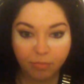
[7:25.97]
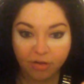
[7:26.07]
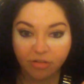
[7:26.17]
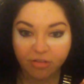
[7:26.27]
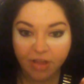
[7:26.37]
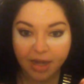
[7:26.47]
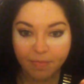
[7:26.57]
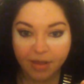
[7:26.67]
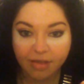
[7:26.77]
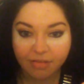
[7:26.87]
bristles on it
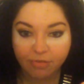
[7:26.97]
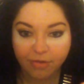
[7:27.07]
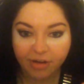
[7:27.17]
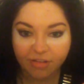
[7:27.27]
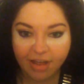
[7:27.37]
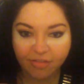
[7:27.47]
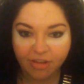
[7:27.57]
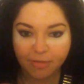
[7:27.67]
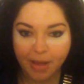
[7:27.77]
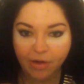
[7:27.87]
because it's very soft.
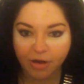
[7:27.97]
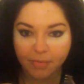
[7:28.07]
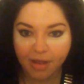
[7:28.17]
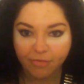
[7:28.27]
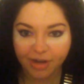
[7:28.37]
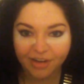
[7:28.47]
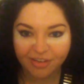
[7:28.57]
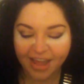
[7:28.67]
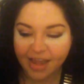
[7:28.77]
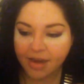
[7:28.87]
Feel the powder coming off when I do
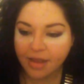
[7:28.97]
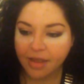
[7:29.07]
that.